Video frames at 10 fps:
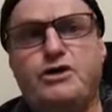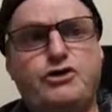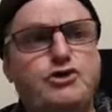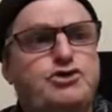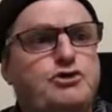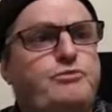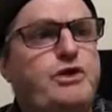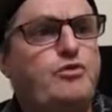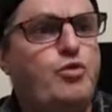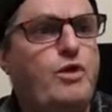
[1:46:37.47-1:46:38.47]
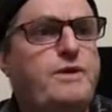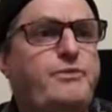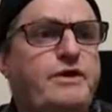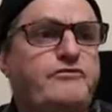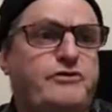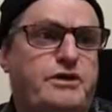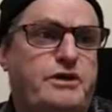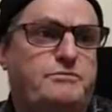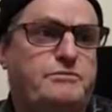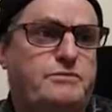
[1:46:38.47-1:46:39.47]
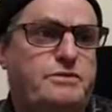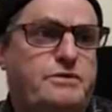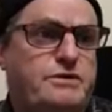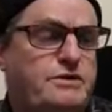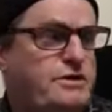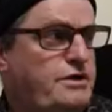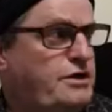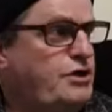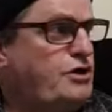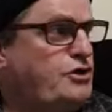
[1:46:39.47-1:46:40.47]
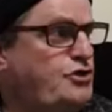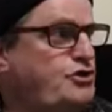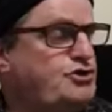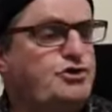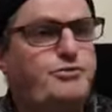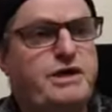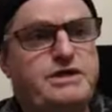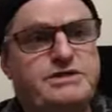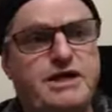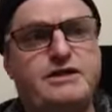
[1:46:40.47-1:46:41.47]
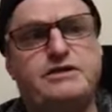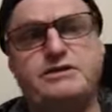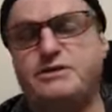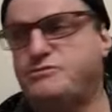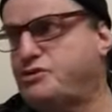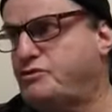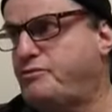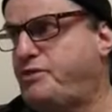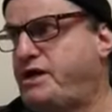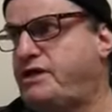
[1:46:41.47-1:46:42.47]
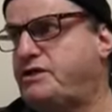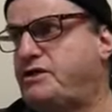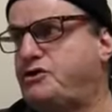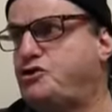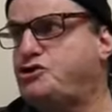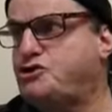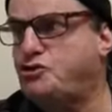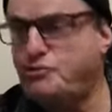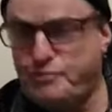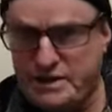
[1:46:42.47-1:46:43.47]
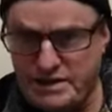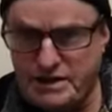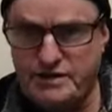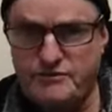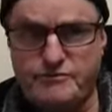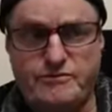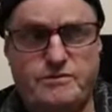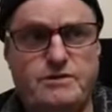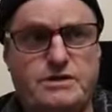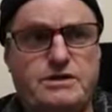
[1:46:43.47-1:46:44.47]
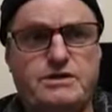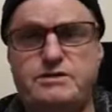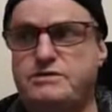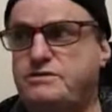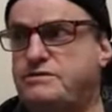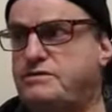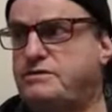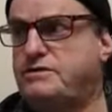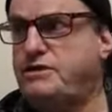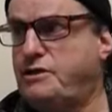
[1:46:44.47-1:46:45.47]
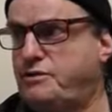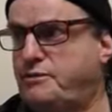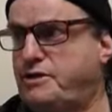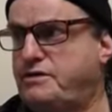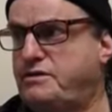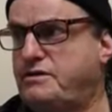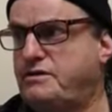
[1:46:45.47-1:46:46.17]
You should be weeping for them. You should be telling them to repent. You should have been there. You know what I mean?